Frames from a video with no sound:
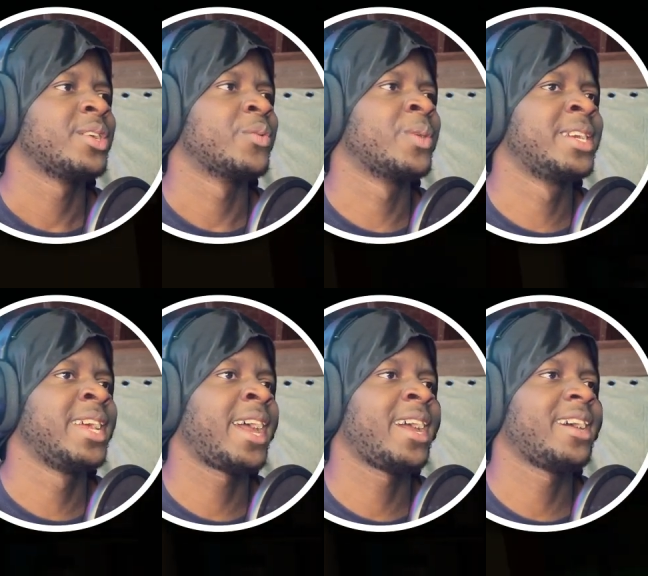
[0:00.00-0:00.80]
We're
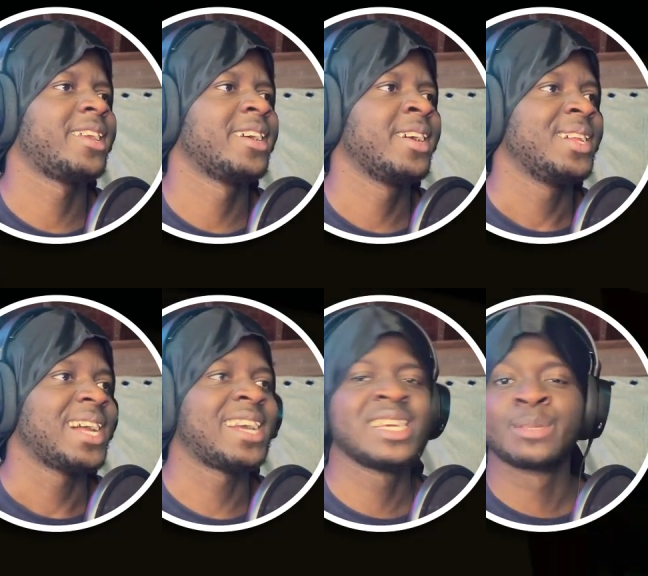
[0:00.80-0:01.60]
dead.
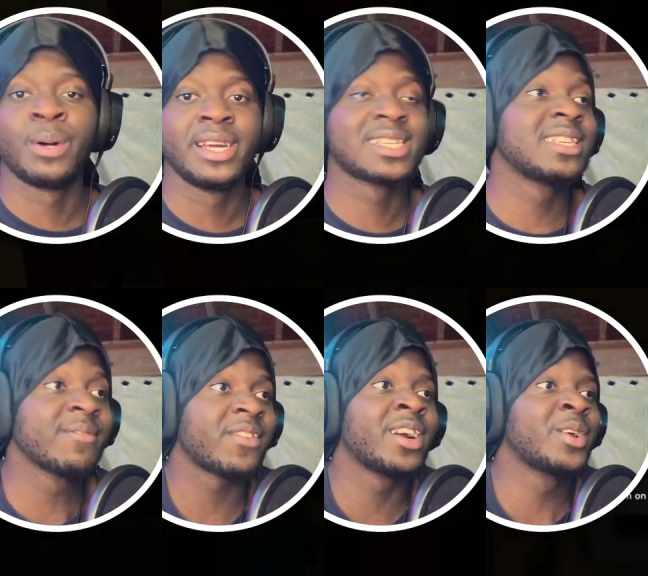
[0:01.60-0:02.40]
At this point, it's
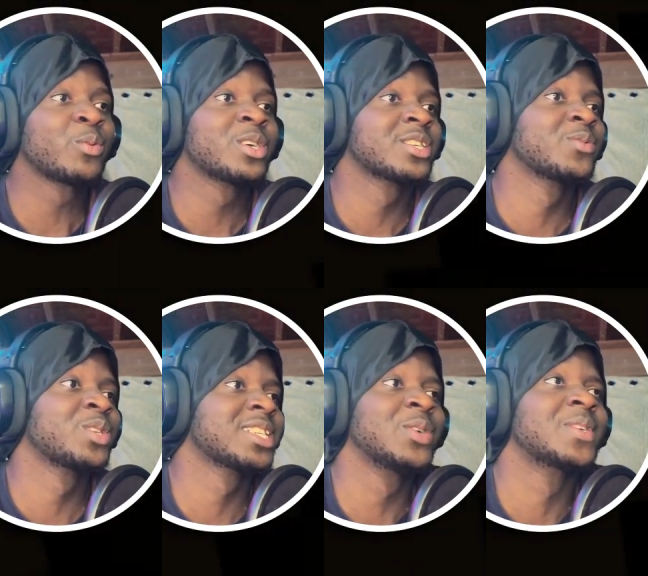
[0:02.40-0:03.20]
confirmed. We're
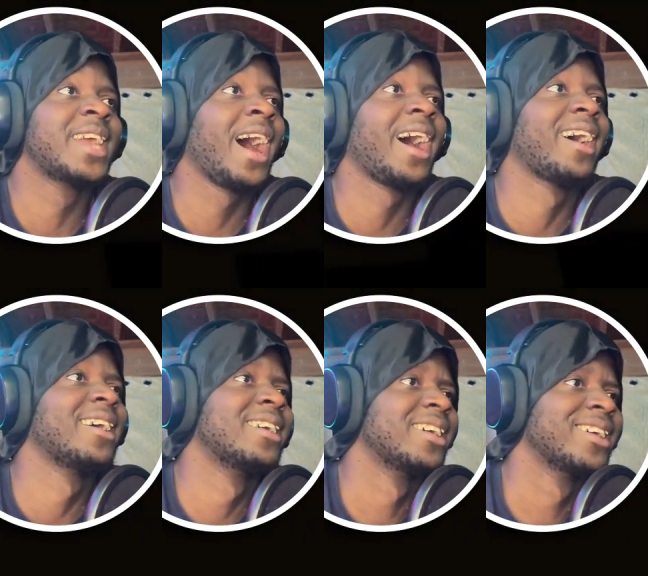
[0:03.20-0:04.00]
just gonna die.
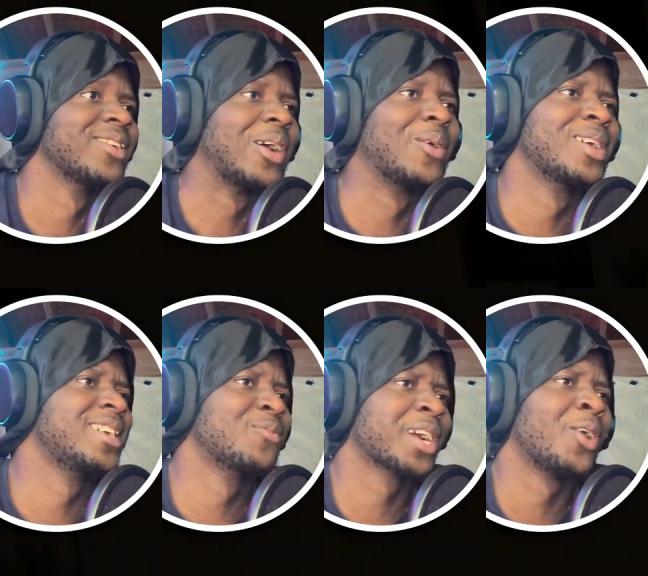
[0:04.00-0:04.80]
We're
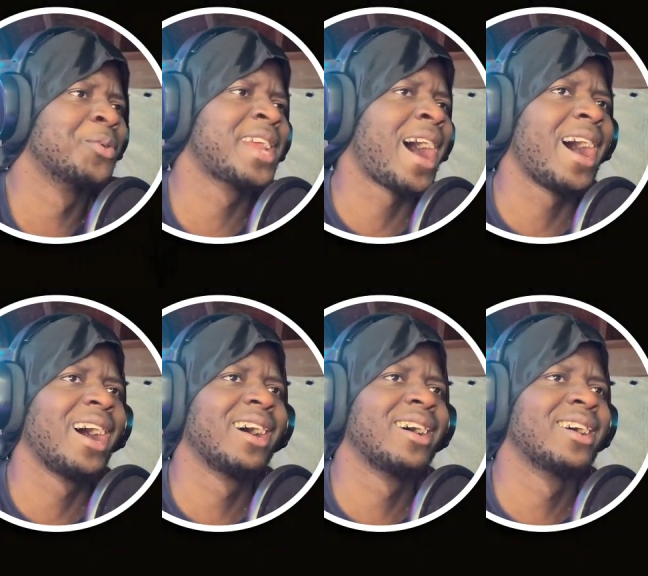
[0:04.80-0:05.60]
gonna
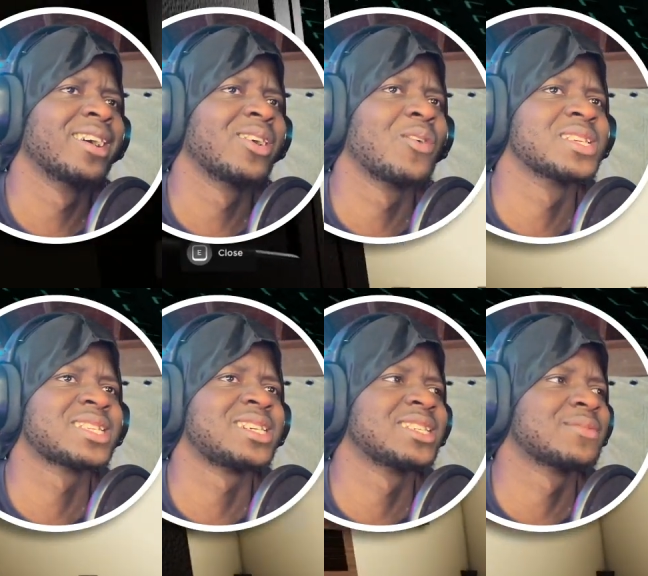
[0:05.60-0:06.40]
die. Or
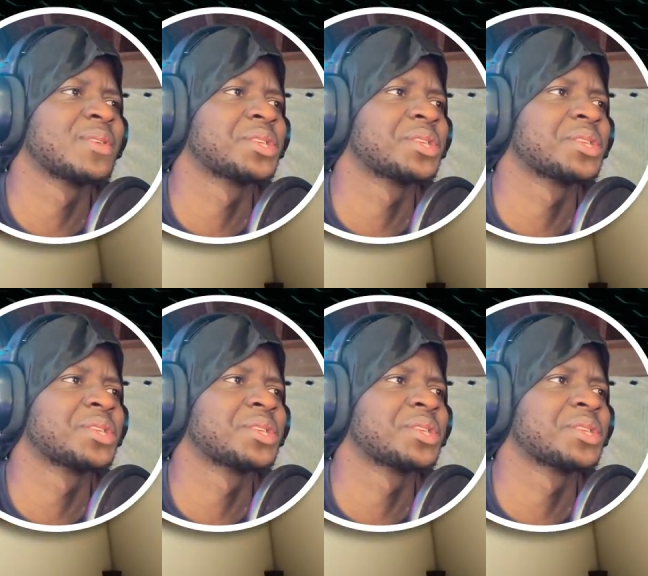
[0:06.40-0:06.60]
stairs.